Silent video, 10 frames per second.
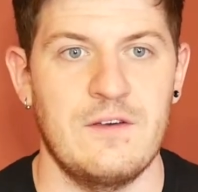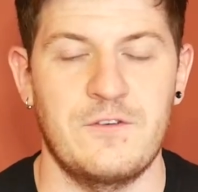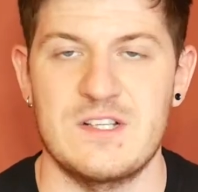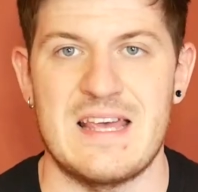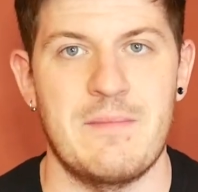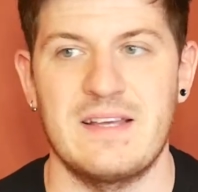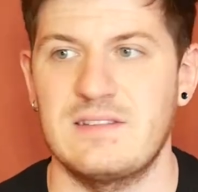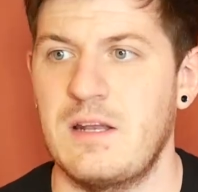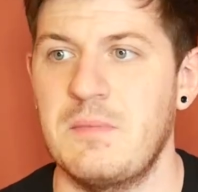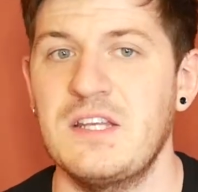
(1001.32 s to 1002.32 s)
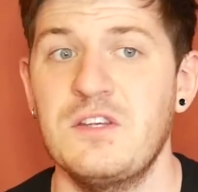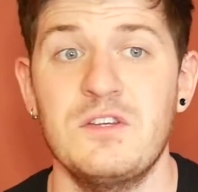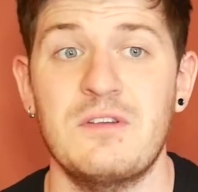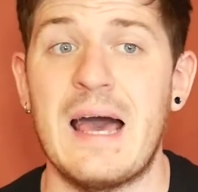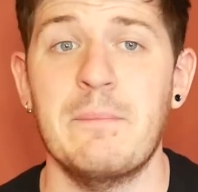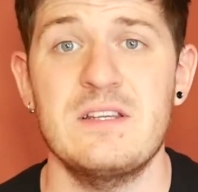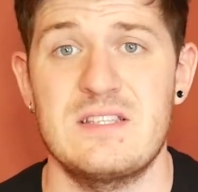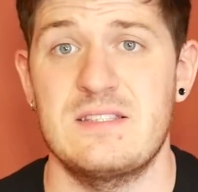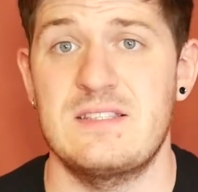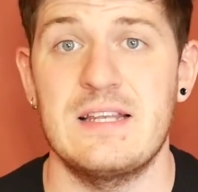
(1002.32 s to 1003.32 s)
Sam Eggington. I mean, you'd happily
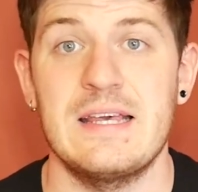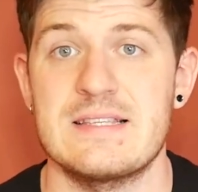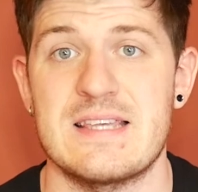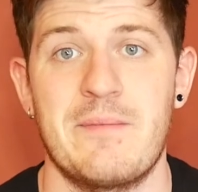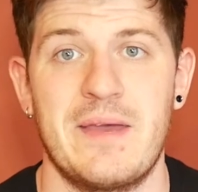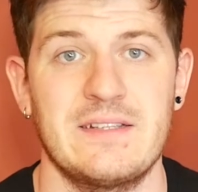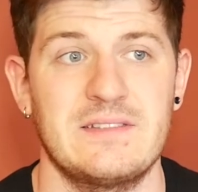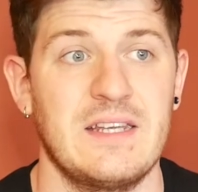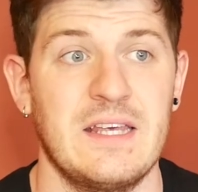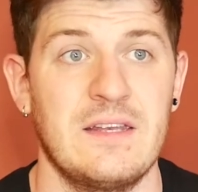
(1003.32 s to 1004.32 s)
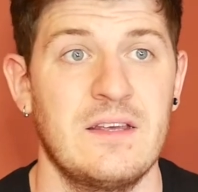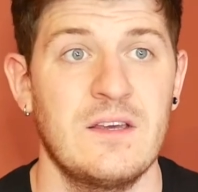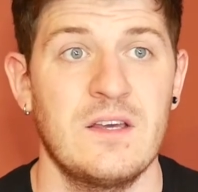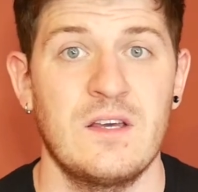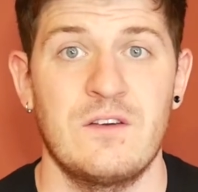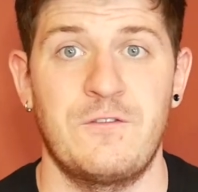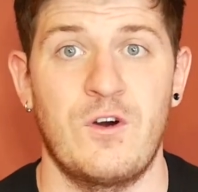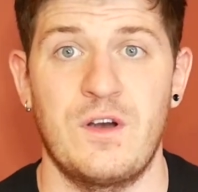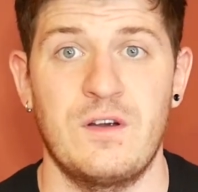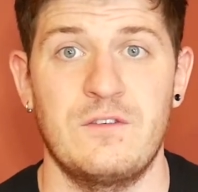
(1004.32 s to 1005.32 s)
sling Sam Eggington in
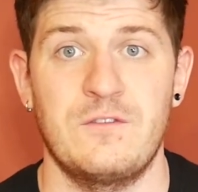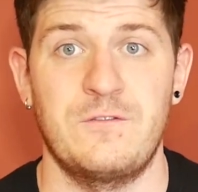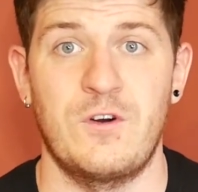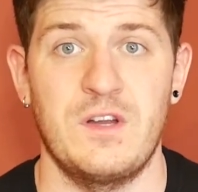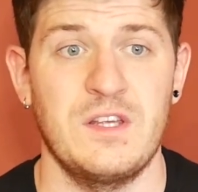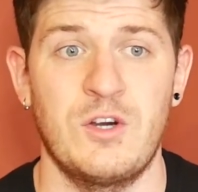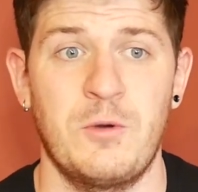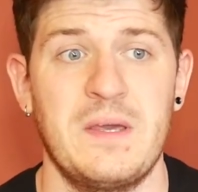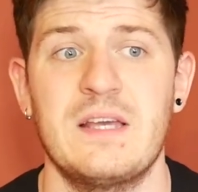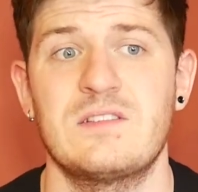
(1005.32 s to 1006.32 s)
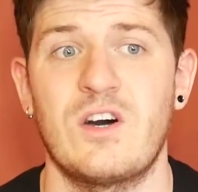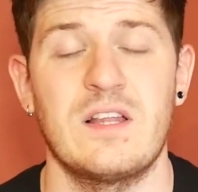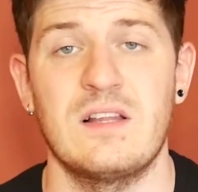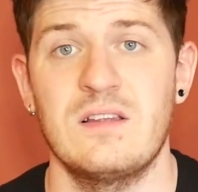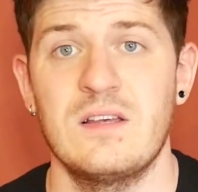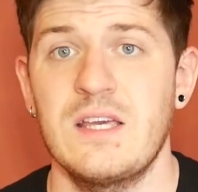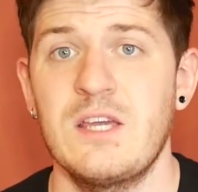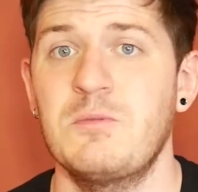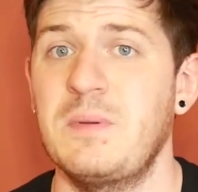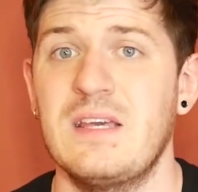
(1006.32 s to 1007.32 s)
for a European title.
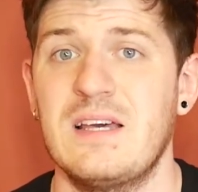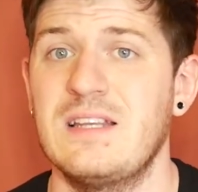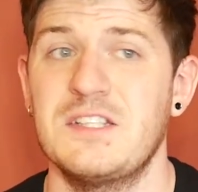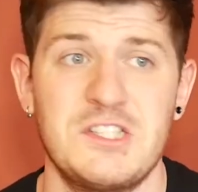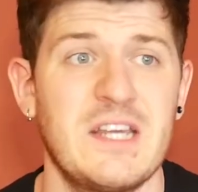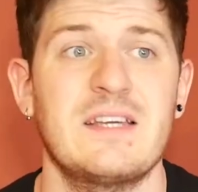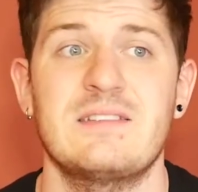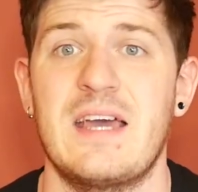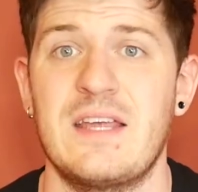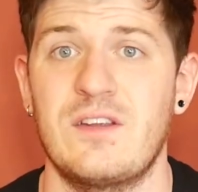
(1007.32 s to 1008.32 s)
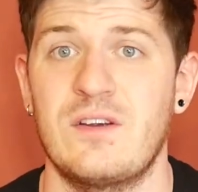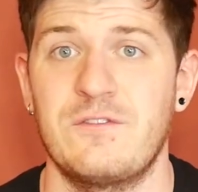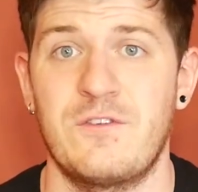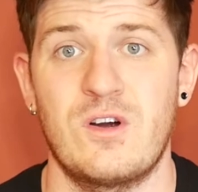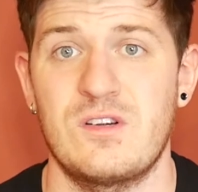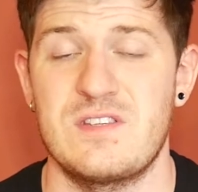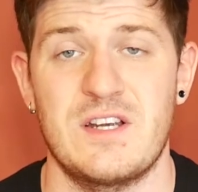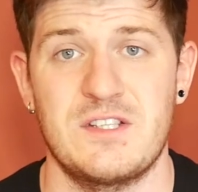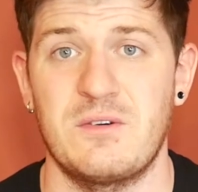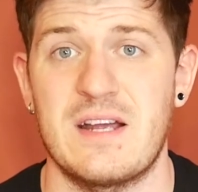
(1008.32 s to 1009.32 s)
He would be a legit contender for
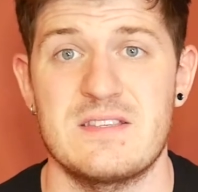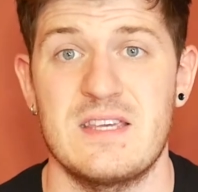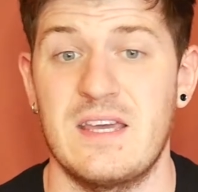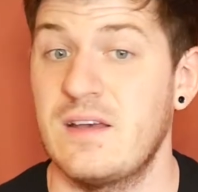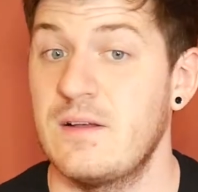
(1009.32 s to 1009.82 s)
Sergio Garcia.